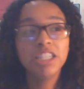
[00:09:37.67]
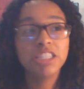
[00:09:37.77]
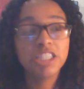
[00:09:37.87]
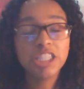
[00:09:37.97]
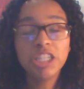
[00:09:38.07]

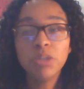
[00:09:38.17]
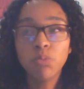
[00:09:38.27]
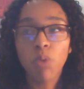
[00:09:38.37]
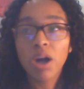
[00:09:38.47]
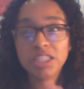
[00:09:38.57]
She
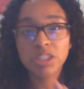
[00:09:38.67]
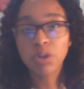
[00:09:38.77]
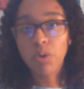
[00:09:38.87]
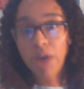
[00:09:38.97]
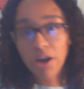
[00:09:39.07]
wants to
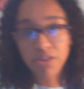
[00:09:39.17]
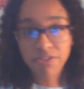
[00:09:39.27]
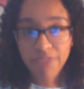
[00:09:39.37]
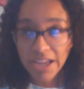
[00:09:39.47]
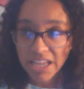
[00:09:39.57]
go out and
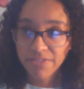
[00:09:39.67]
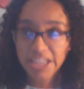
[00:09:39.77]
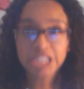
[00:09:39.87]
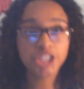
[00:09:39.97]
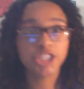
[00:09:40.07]
find
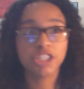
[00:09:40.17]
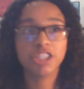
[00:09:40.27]
adventure.